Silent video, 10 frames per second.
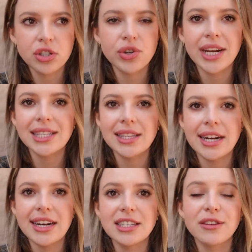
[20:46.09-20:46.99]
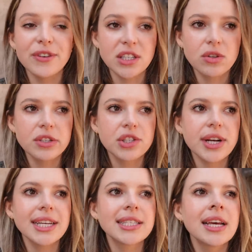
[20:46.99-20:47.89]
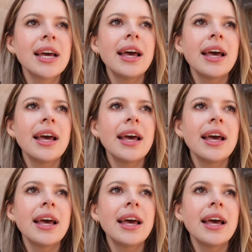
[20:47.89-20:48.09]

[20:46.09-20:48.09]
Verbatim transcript: stress than it is physical stress.